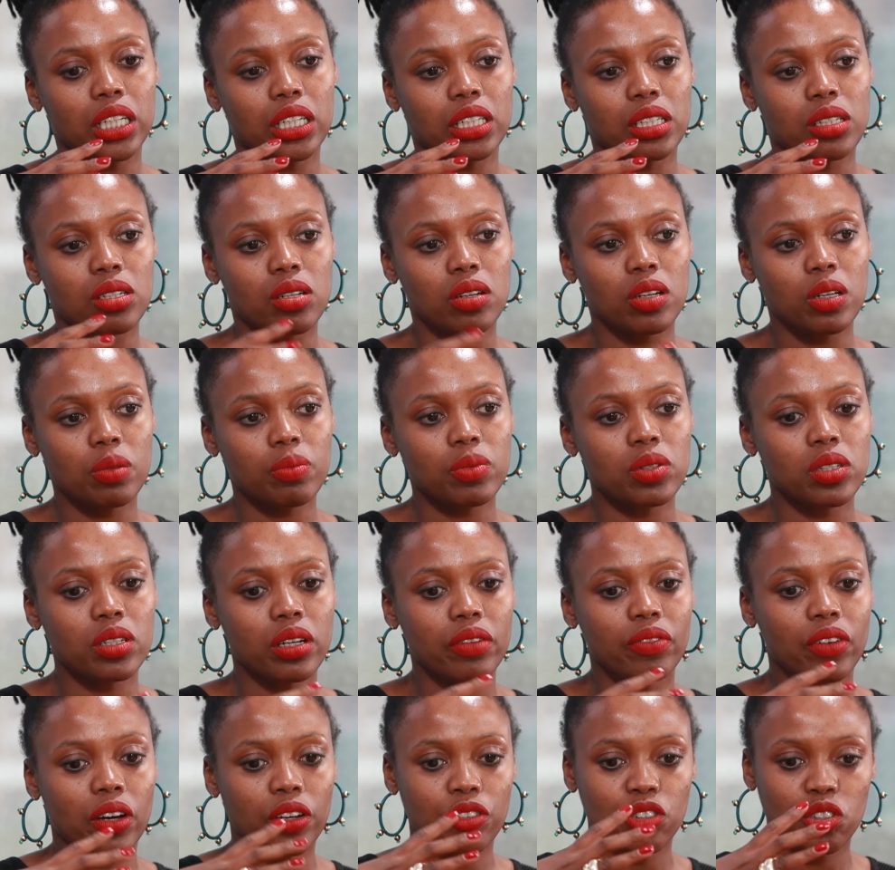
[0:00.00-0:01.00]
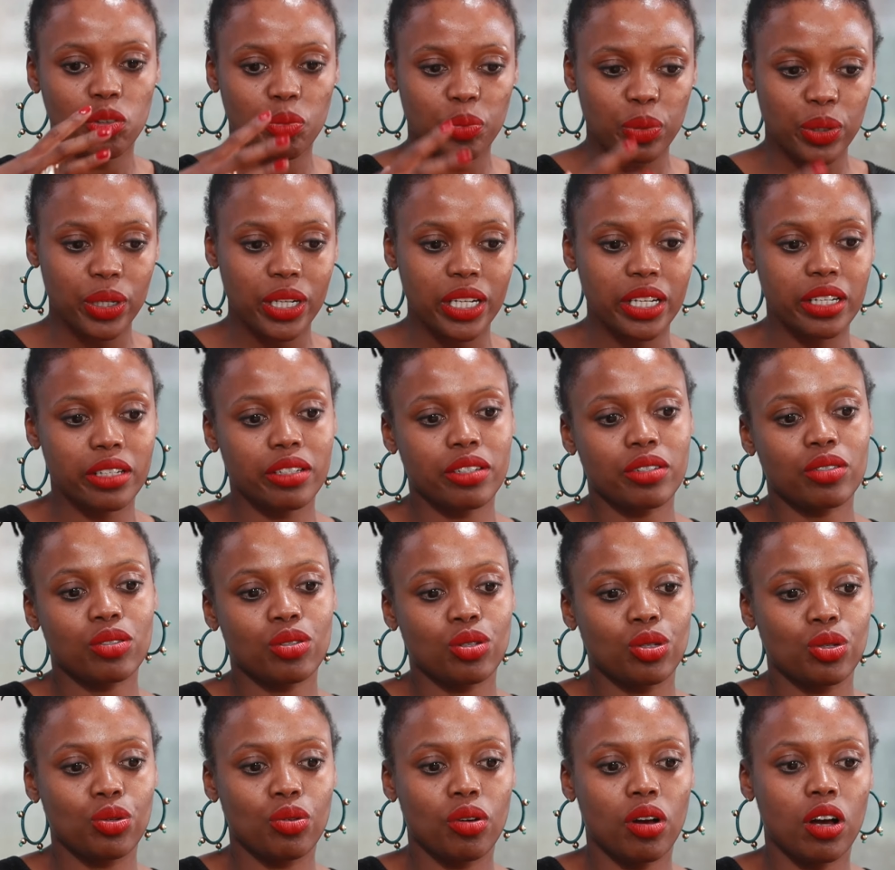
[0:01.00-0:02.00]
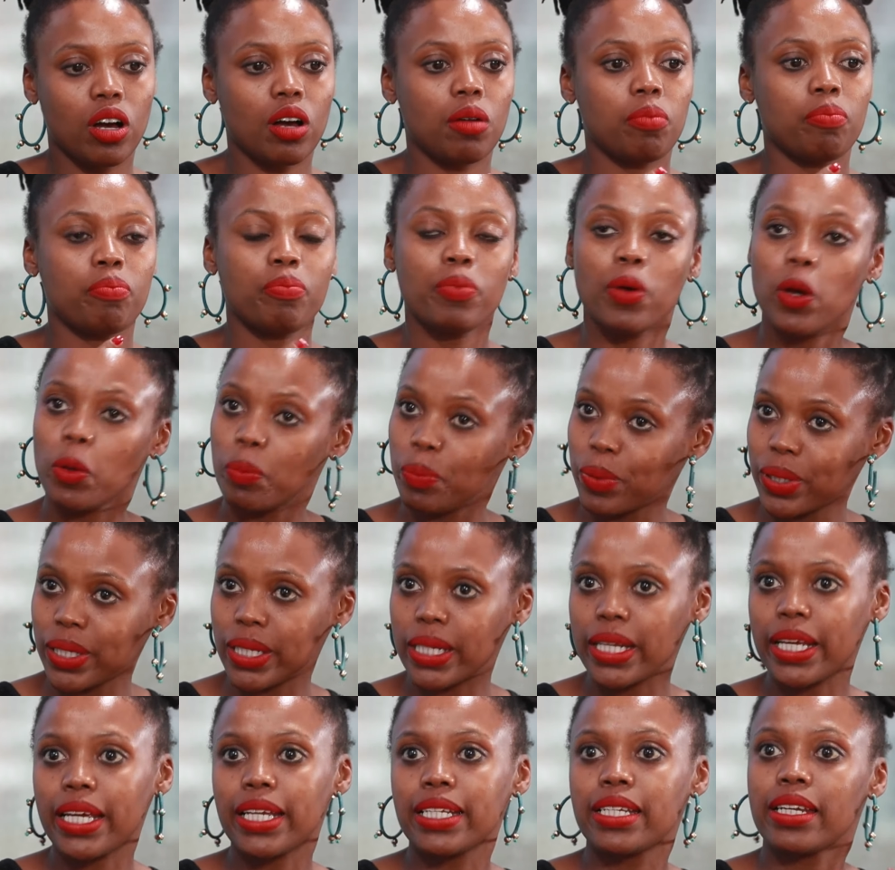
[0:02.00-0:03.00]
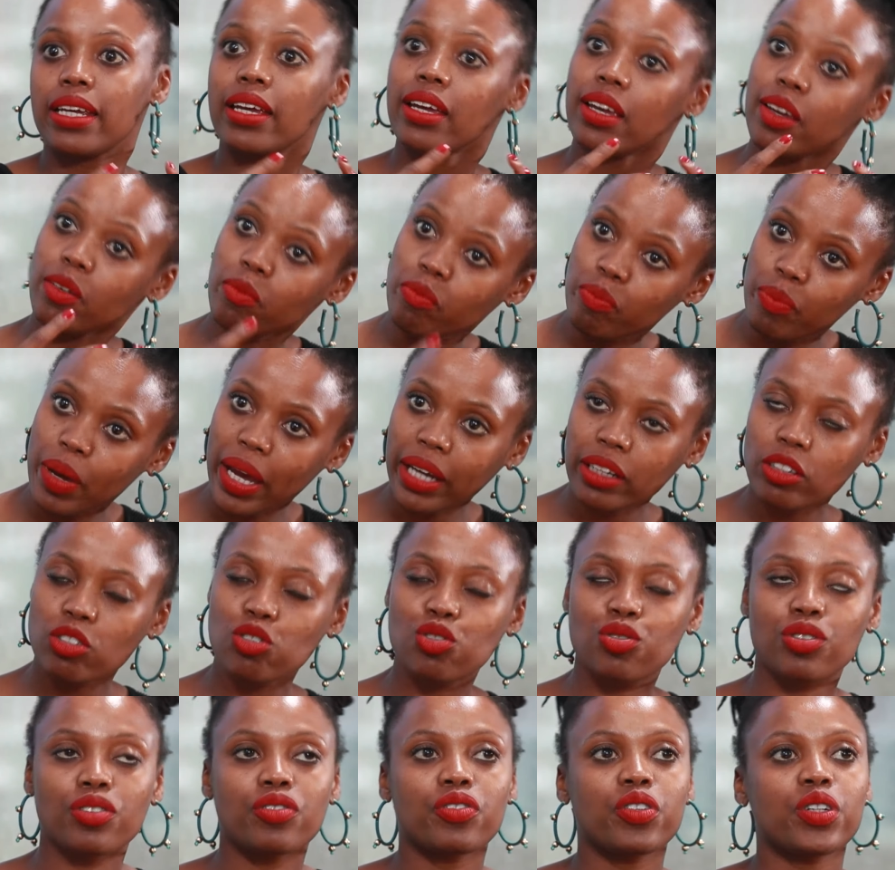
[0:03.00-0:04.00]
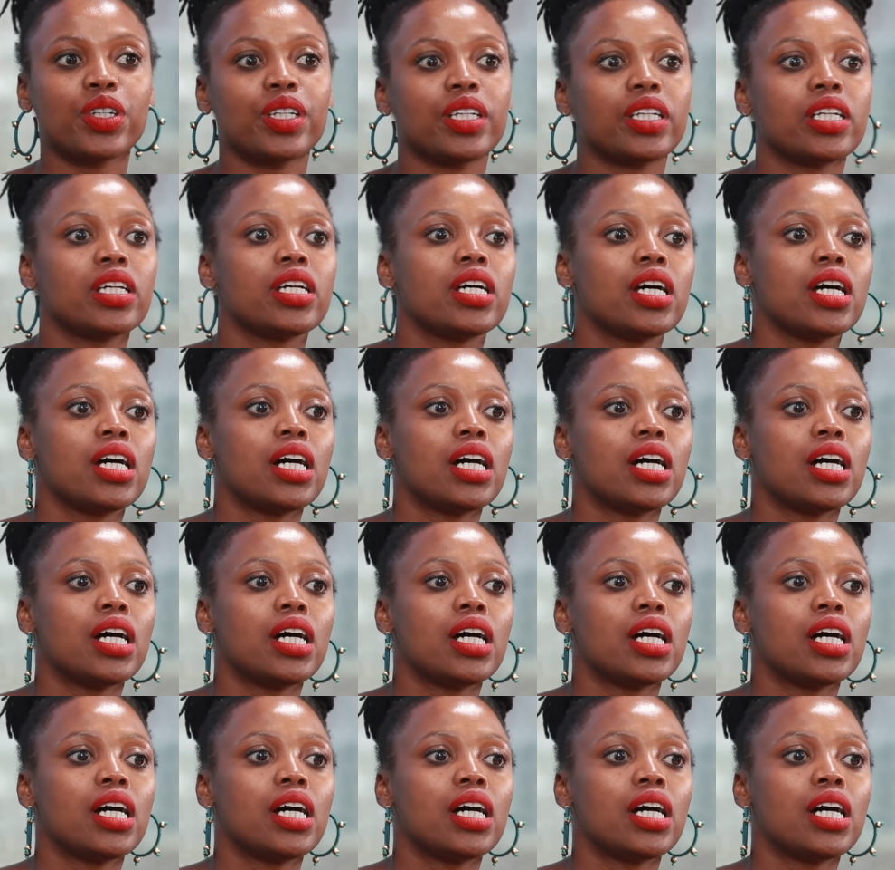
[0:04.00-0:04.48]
In terms of entrepreneurs who are purpose-led, impact-driven,